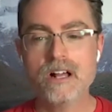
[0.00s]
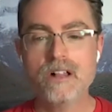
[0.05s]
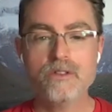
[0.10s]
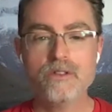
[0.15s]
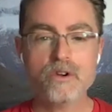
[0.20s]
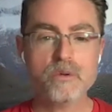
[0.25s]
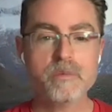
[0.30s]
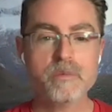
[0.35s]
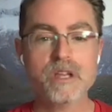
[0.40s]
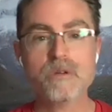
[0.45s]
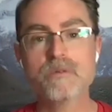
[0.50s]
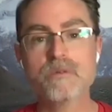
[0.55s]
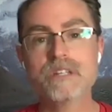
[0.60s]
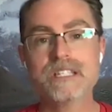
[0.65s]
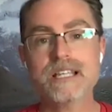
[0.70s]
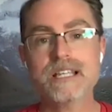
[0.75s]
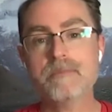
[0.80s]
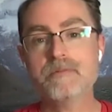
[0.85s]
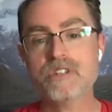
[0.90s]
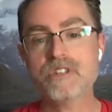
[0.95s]
there will be a
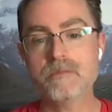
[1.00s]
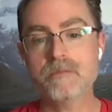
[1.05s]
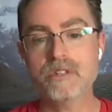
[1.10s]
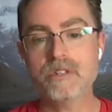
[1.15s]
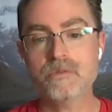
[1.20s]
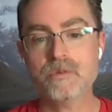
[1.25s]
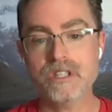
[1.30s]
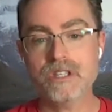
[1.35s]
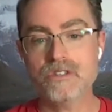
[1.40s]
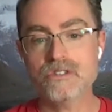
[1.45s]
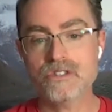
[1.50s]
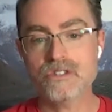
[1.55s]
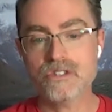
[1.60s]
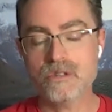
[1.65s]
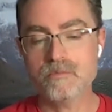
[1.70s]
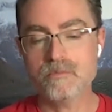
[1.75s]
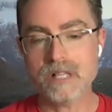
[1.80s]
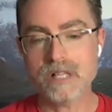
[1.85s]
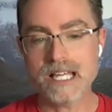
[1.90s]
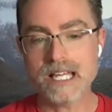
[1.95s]
reception between those
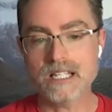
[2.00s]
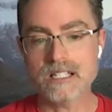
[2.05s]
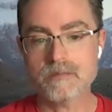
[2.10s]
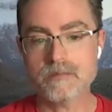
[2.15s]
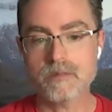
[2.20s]
two planets,